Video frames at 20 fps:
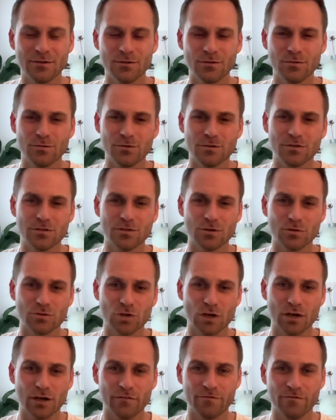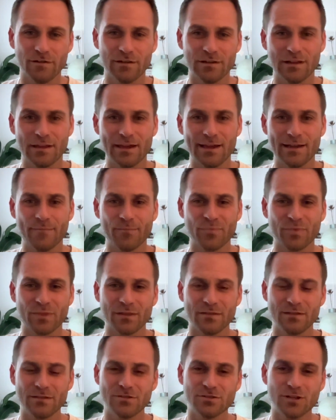Oh, it's so tough. It's like
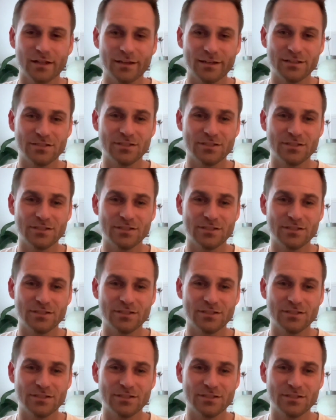the sun is